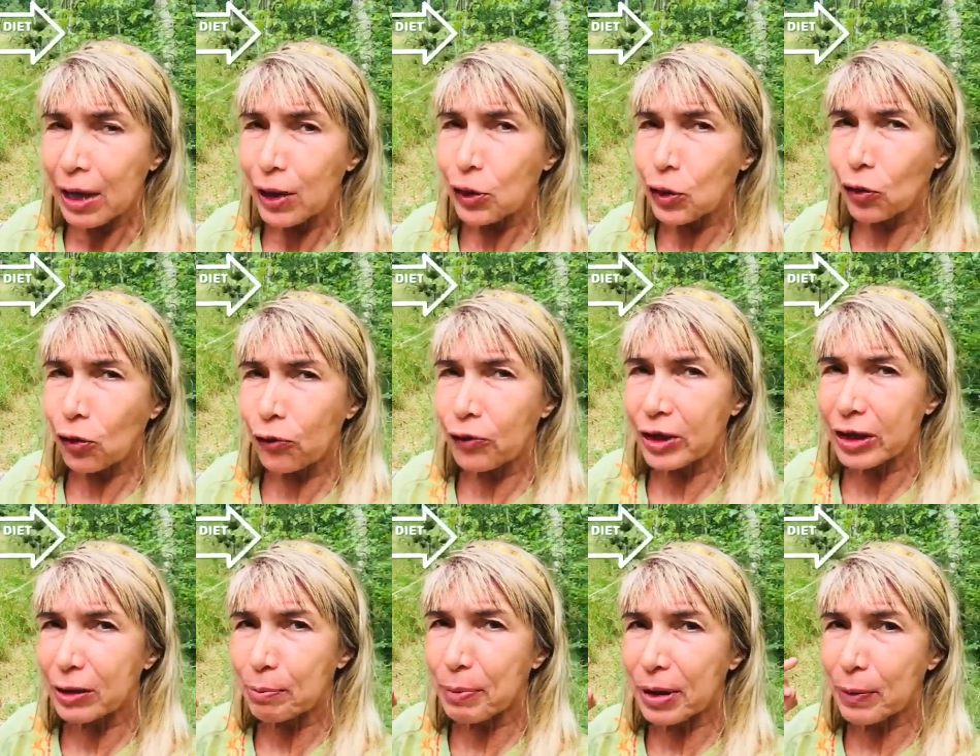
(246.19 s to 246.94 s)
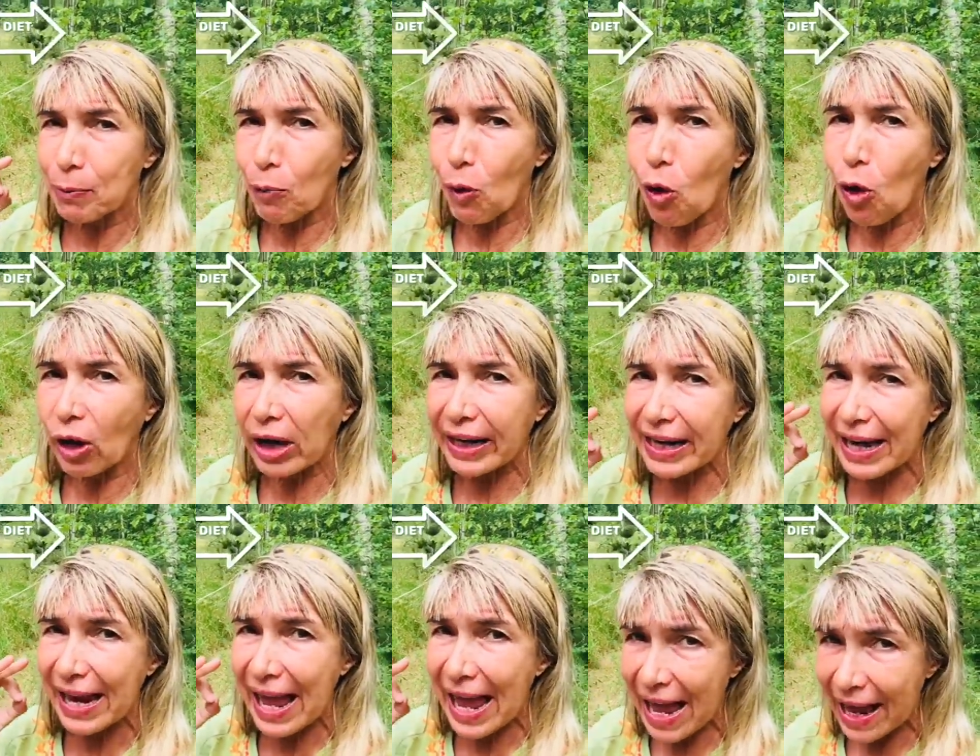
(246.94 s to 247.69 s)
you will be more
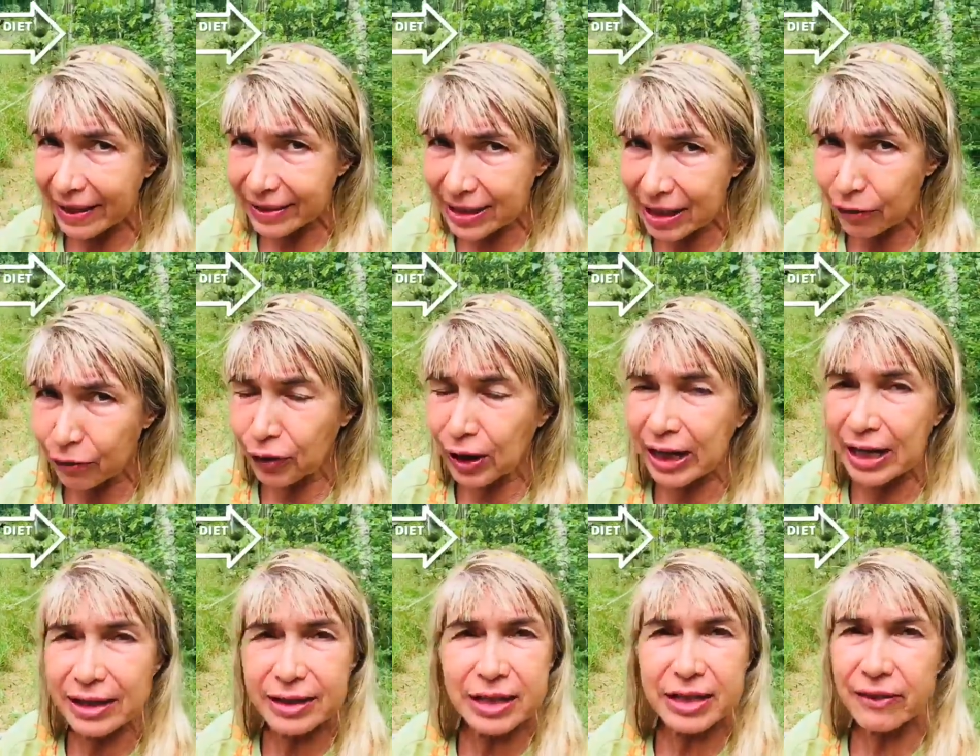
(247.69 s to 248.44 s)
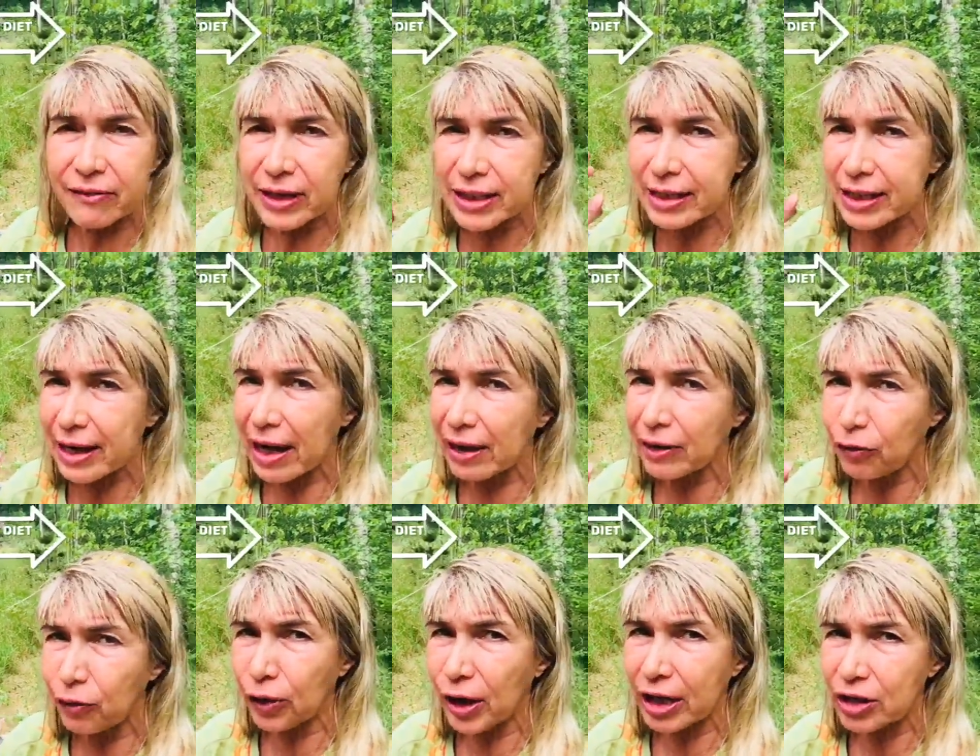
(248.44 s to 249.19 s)
creative creativity
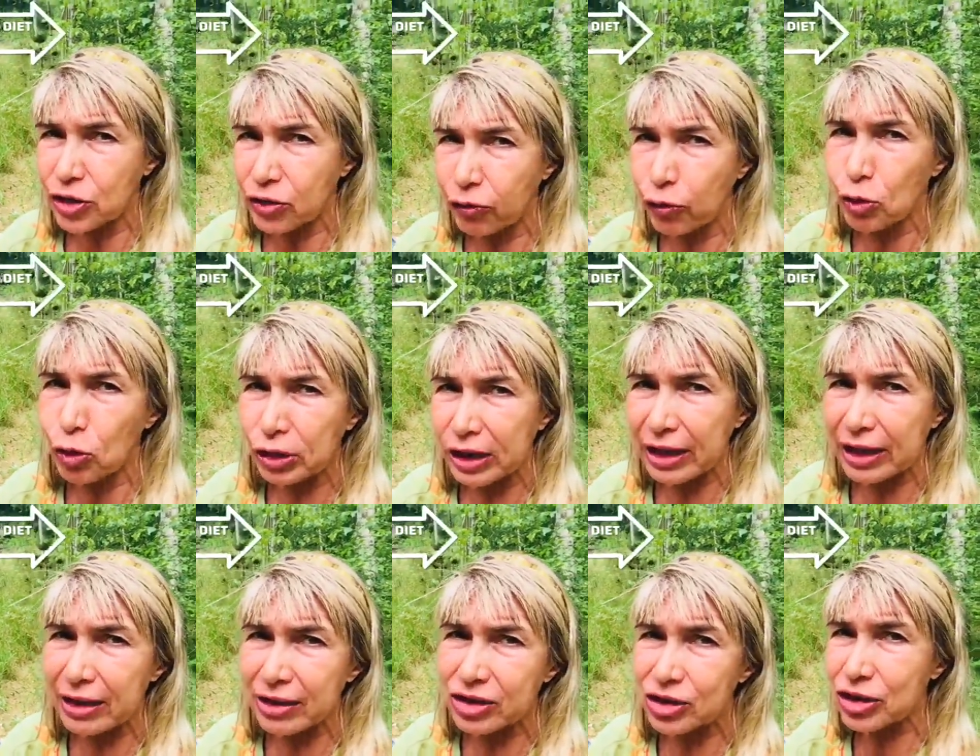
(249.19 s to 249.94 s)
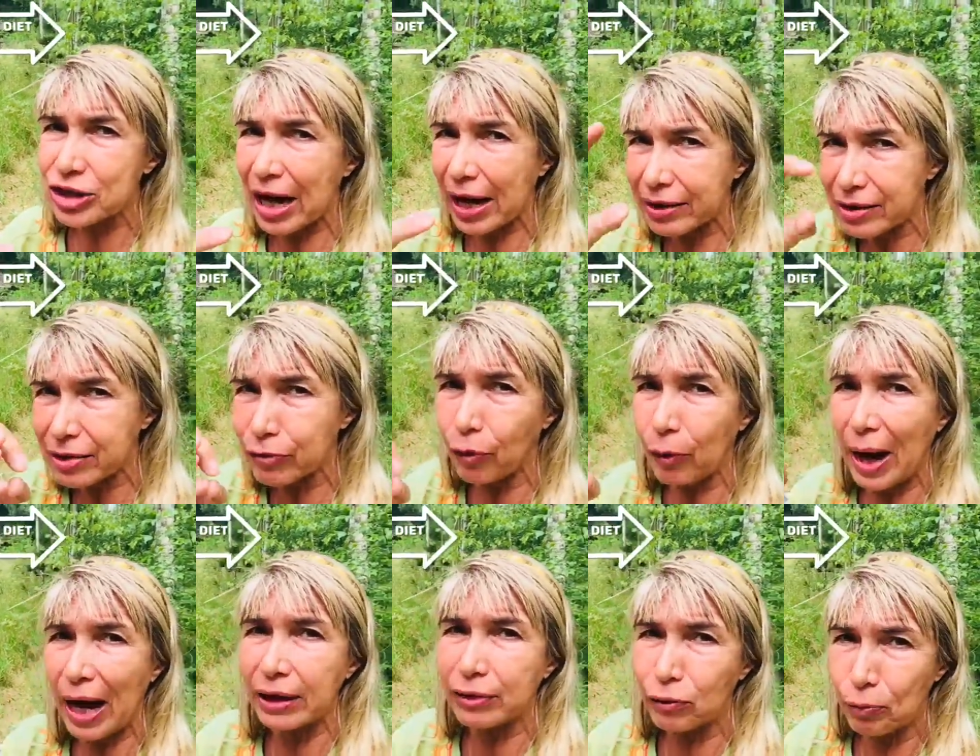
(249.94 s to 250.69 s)
and fresh food is just
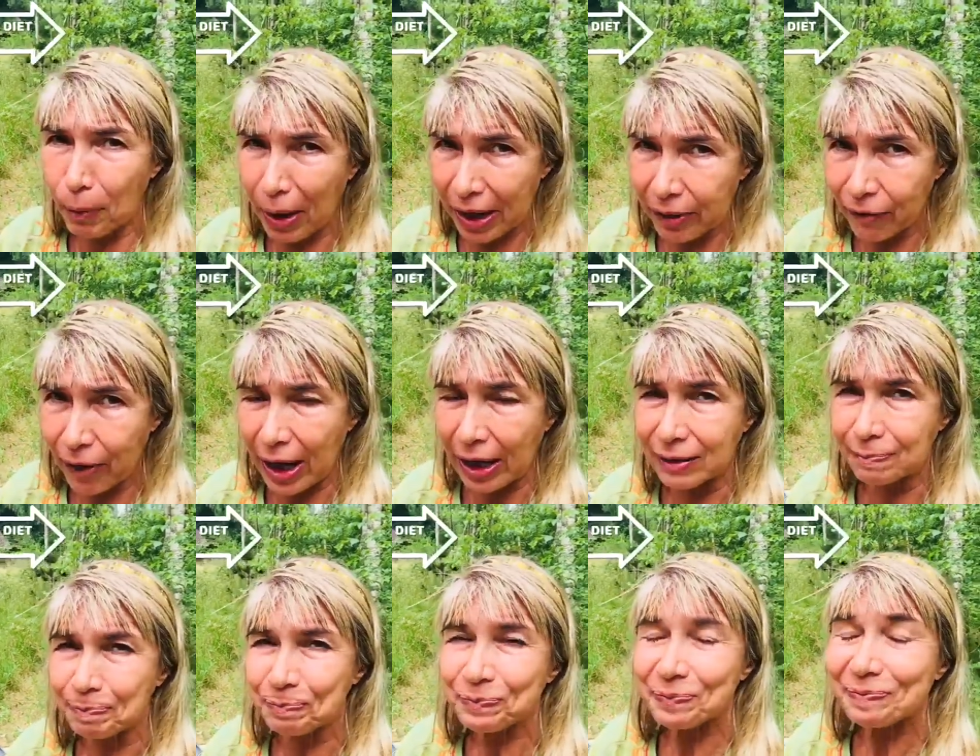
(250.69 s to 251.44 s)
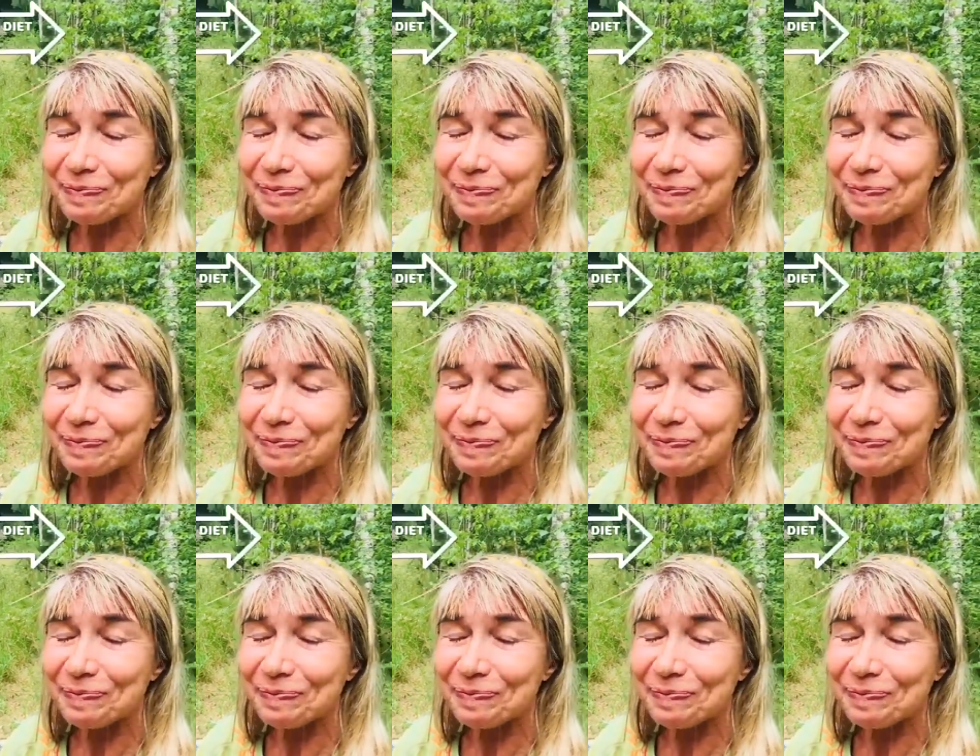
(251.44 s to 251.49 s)
one by one